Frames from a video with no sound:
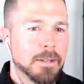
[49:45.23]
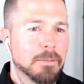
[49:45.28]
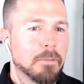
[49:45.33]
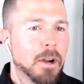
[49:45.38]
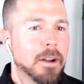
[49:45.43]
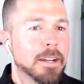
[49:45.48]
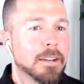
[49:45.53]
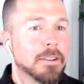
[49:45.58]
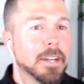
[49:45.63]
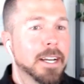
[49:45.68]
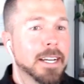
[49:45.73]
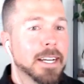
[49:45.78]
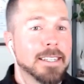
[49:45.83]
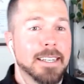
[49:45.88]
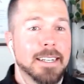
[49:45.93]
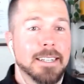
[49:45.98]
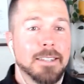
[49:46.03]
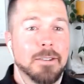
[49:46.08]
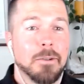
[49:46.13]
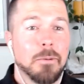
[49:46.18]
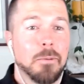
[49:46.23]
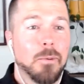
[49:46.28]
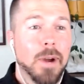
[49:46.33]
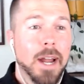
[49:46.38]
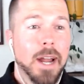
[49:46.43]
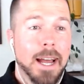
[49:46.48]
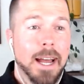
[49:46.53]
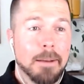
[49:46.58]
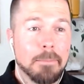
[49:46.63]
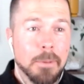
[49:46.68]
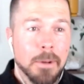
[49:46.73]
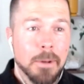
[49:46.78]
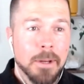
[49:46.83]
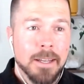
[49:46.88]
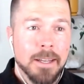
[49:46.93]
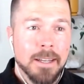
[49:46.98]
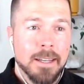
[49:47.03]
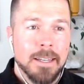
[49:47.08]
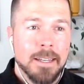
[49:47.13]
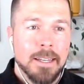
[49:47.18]
Episode one thirty
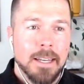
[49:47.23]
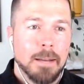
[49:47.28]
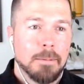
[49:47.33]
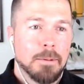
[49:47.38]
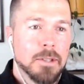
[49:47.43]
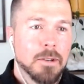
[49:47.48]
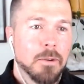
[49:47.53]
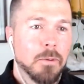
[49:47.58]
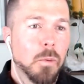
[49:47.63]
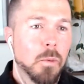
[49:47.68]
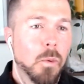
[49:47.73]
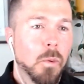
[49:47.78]
two with GM.